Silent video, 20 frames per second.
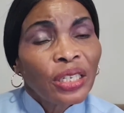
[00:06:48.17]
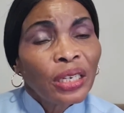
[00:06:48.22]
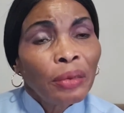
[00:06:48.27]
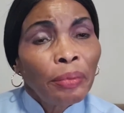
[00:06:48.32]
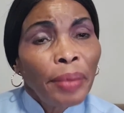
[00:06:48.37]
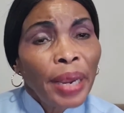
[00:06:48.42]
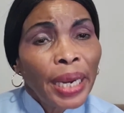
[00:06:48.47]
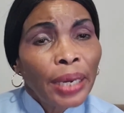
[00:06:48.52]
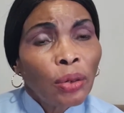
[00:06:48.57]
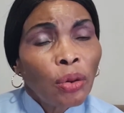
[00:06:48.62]

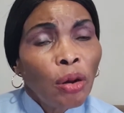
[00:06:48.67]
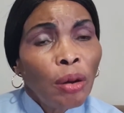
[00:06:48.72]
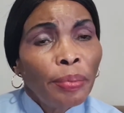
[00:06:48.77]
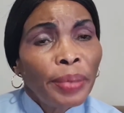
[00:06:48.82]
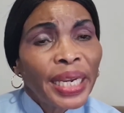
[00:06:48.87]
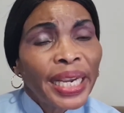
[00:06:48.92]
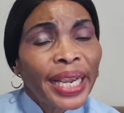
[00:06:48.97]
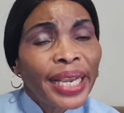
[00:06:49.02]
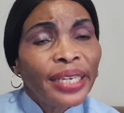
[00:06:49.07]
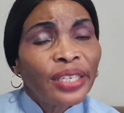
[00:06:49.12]
main
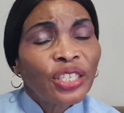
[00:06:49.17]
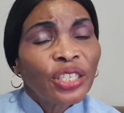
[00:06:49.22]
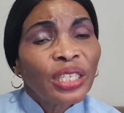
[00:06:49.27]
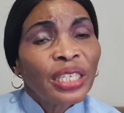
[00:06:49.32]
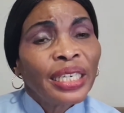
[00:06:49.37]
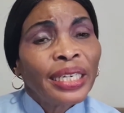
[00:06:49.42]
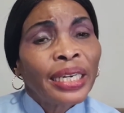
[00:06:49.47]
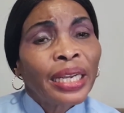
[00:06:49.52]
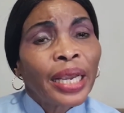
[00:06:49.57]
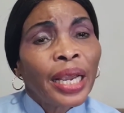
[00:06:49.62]

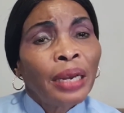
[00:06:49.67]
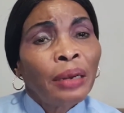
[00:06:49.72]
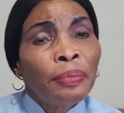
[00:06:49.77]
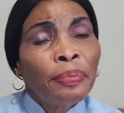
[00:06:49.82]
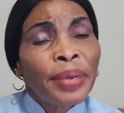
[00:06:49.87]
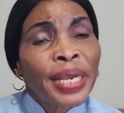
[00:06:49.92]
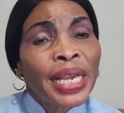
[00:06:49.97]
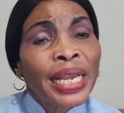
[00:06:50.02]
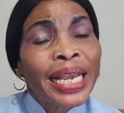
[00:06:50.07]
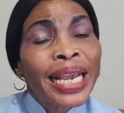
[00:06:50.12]
complication, it can
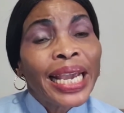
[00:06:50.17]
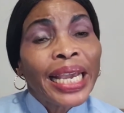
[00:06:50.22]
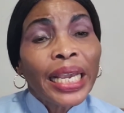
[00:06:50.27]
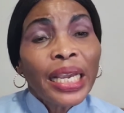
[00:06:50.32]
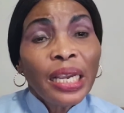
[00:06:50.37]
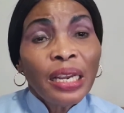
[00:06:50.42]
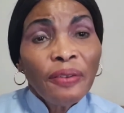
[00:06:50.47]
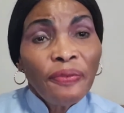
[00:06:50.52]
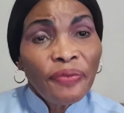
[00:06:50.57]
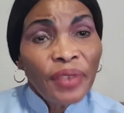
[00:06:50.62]
be
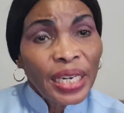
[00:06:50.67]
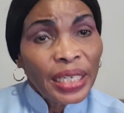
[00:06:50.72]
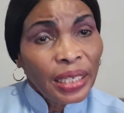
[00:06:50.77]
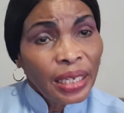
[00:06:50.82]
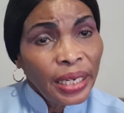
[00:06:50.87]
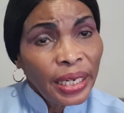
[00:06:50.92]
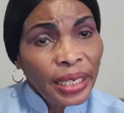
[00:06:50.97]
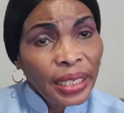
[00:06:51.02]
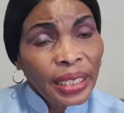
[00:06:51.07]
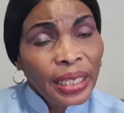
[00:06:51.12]

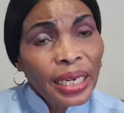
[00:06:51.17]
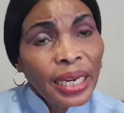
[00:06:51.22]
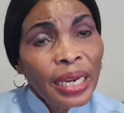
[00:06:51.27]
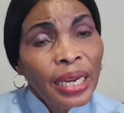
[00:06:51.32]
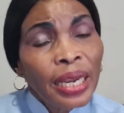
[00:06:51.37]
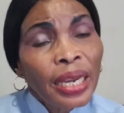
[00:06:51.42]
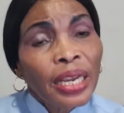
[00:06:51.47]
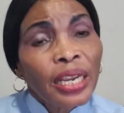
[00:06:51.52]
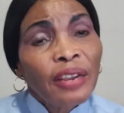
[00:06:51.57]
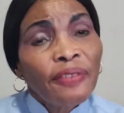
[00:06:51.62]
infertility
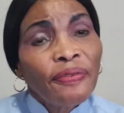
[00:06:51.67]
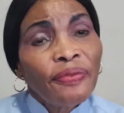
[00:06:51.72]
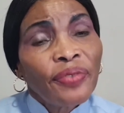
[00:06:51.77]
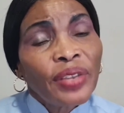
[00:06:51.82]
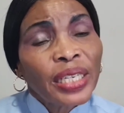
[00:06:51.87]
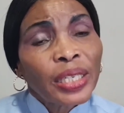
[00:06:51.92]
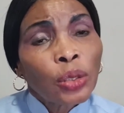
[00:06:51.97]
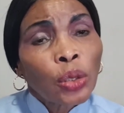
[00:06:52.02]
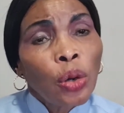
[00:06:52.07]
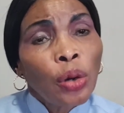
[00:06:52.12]
if
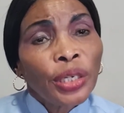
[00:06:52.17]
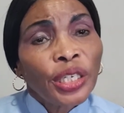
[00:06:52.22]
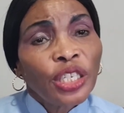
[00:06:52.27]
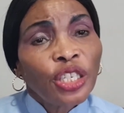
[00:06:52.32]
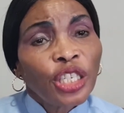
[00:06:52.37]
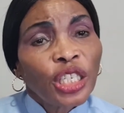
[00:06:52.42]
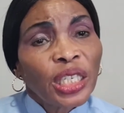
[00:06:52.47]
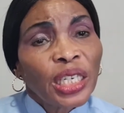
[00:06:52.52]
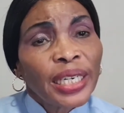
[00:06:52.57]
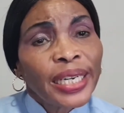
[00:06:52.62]
this
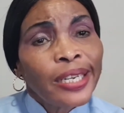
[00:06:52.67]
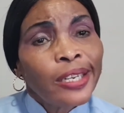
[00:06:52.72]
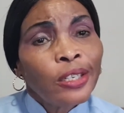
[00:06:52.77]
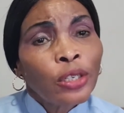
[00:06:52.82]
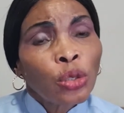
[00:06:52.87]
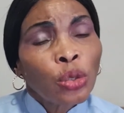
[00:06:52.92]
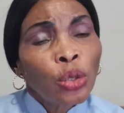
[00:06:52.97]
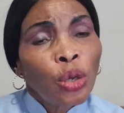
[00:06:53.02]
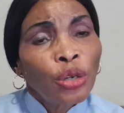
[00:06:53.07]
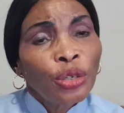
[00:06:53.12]
condition is
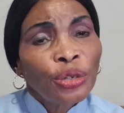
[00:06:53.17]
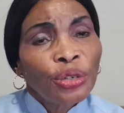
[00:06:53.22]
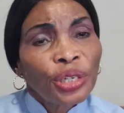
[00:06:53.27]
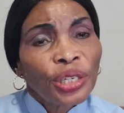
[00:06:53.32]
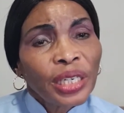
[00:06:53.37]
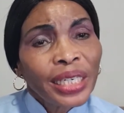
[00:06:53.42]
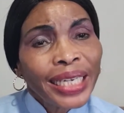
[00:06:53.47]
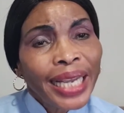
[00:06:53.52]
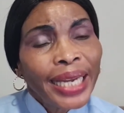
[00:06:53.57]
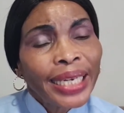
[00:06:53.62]
not
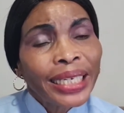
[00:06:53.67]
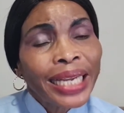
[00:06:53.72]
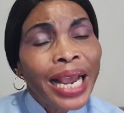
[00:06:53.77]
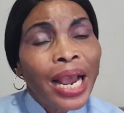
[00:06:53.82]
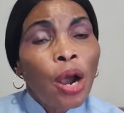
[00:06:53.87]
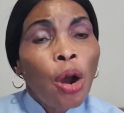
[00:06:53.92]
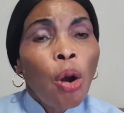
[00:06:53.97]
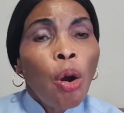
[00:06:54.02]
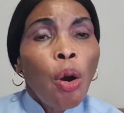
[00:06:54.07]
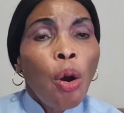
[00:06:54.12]
treated,
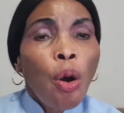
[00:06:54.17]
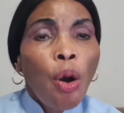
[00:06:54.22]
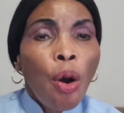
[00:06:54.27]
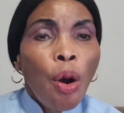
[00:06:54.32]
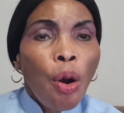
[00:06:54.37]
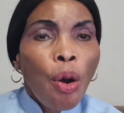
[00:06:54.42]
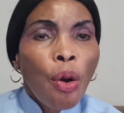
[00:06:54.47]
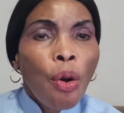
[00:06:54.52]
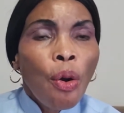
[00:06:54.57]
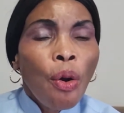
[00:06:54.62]

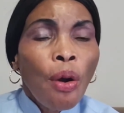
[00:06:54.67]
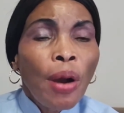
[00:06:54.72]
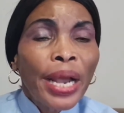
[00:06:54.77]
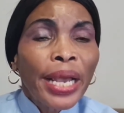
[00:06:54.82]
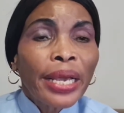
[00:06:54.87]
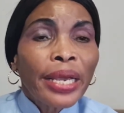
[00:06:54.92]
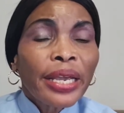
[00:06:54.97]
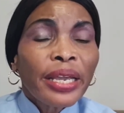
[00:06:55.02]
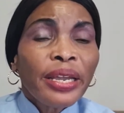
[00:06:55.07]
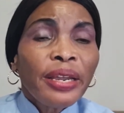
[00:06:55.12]
or
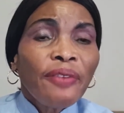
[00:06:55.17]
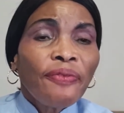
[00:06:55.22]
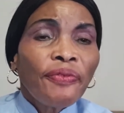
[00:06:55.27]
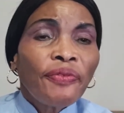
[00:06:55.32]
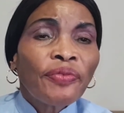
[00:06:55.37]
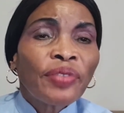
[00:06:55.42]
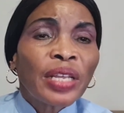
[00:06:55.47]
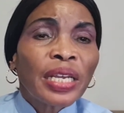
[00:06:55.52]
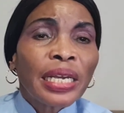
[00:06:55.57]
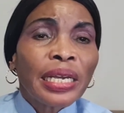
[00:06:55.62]
if
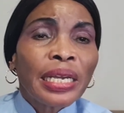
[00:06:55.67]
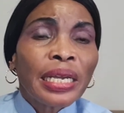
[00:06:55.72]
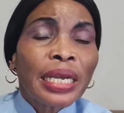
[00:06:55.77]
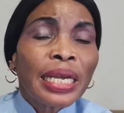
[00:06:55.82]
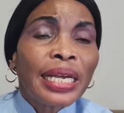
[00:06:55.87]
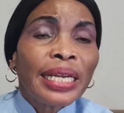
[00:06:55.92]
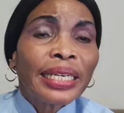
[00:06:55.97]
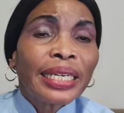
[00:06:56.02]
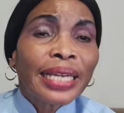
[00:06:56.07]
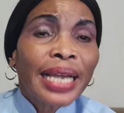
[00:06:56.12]
the
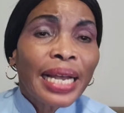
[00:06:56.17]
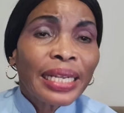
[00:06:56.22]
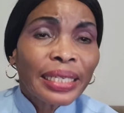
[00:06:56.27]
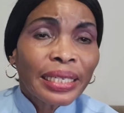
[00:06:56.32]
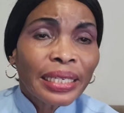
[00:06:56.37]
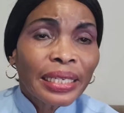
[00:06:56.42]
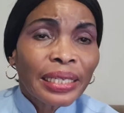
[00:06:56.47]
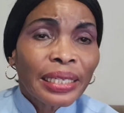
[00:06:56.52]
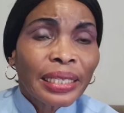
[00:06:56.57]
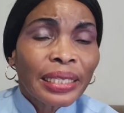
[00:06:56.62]

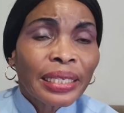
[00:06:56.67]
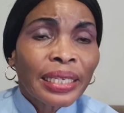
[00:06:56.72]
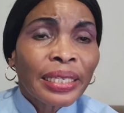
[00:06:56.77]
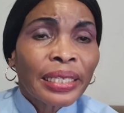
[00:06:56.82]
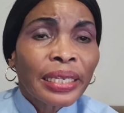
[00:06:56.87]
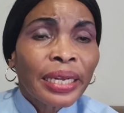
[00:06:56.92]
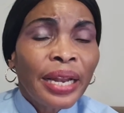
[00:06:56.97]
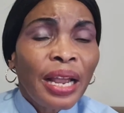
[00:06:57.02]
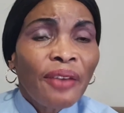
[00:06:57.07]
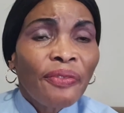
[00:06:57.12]
testis
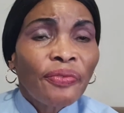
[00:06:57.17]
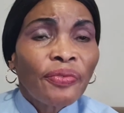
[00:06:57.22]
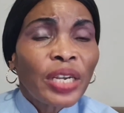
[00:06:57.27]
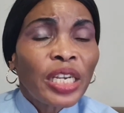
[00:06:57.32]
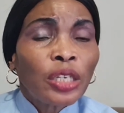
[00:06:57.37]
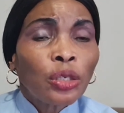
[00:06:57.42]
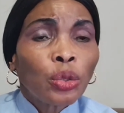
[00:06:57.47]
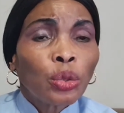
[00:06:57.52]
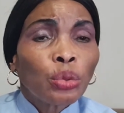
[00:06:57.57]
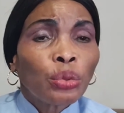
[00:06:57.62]
is left
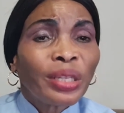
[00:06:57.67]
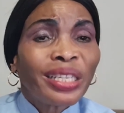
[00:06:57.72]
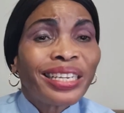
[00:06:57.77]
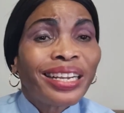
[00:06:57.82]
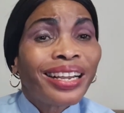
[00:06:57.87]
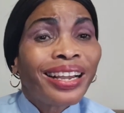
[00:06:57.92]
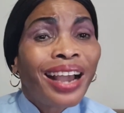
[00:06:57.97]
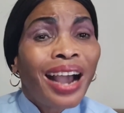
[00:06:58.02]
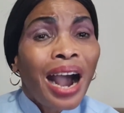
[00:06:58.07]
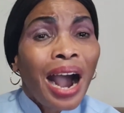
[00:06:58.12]
into
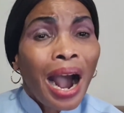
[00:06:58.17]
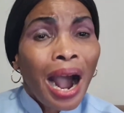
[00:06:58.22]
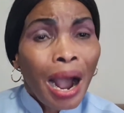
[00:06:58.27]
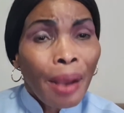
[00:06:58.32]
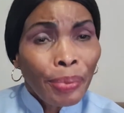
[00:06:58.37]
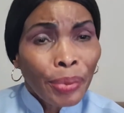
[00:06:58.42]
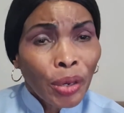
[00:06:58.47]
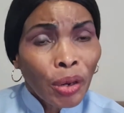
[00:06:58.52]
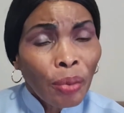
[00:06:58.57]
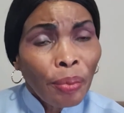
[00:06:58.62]
the
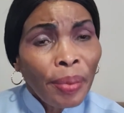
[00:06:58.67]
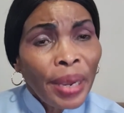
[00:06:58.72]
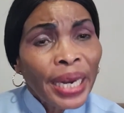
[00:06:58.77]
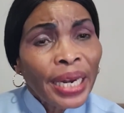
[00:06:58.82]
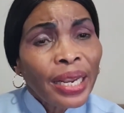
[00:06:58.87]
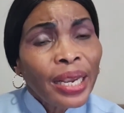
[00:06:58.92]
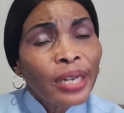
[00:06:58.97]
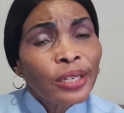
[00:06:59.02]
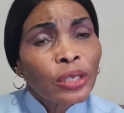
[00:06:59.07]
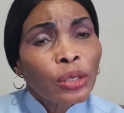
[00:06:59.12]

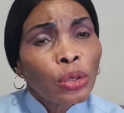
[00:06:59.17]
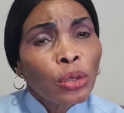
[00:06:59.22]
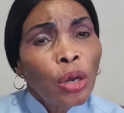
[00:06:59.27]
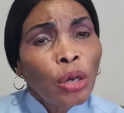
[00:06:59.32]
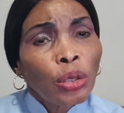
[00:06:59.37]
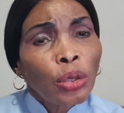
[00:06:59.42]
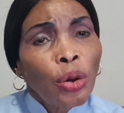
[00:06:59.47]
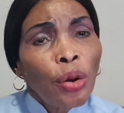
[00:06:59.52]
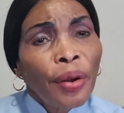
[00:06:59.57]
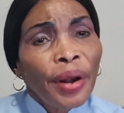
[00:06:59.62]
abdomen, is
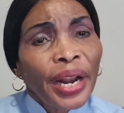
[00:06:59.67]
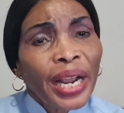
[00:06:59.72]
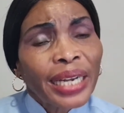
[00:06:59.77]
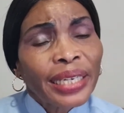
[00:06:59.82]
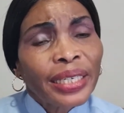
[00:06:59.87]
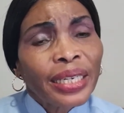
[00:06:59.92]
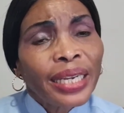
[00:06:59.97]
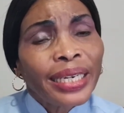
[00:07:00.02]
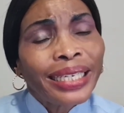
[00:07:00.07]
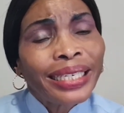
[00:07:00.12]
not
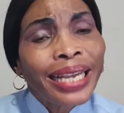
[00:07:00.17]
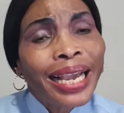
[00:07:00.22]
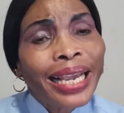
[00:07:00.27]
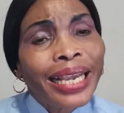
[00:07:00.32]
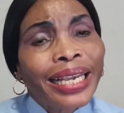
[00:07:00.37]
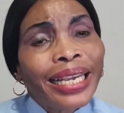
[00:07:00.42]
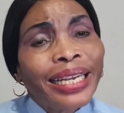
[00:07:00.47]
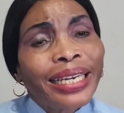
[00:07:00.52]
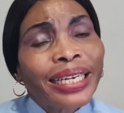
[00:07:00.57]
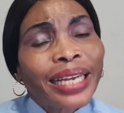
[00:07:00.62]
corrected,
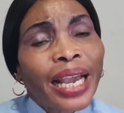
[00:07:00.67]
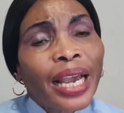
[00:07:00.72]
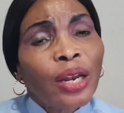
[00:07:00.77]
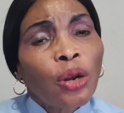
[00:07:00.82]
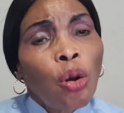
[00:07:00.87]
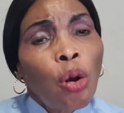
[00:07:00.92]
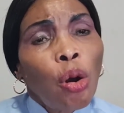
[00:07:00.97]
it can